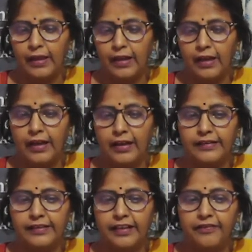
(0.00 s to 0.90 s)
and
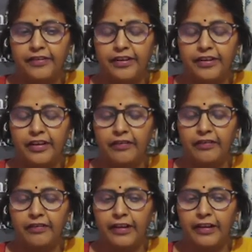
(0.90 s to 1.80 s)
several
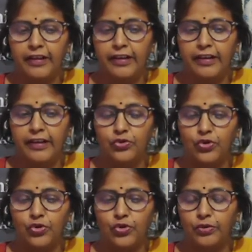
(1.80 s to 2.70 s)
venules join
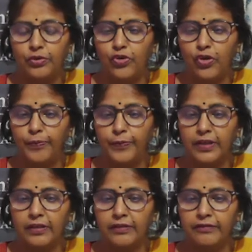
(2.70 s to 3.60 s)
together to form
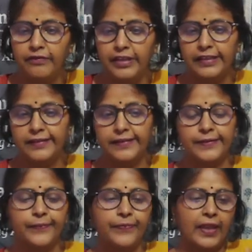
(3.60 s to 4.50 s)
the veins.
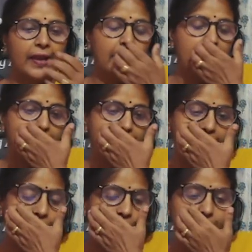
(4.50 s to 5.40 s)

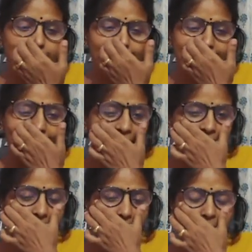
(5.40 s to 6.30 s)
And what we
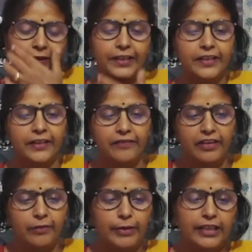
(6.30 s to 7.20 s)
have over here
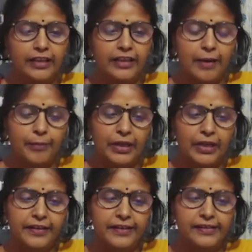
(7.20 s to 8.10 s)
will be the
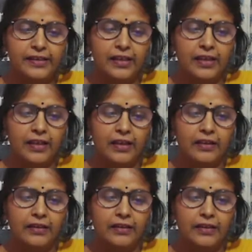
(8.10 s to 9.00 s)
capillaries.
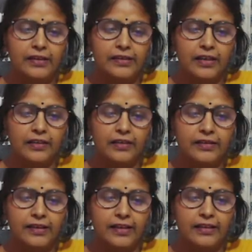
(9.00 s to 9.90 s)
These are the
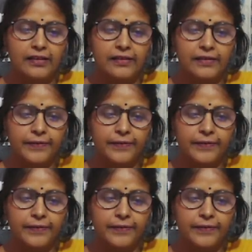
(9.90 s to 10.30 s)
cells.